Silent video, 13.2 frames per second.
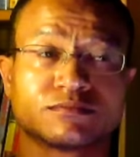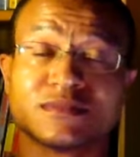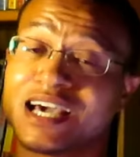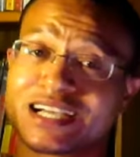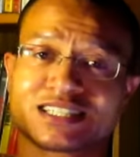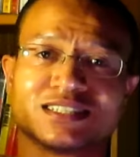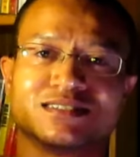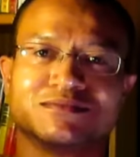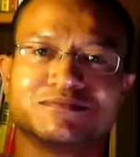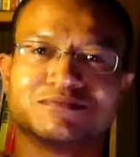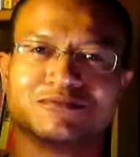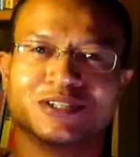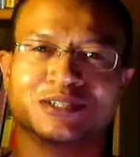Actually,
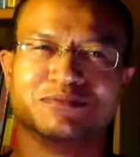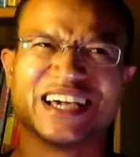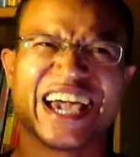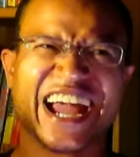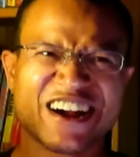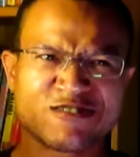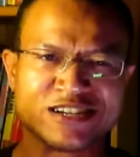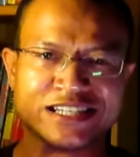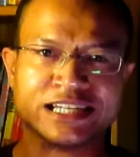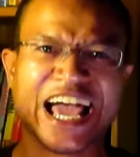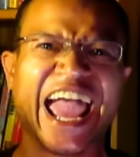well, Aaron,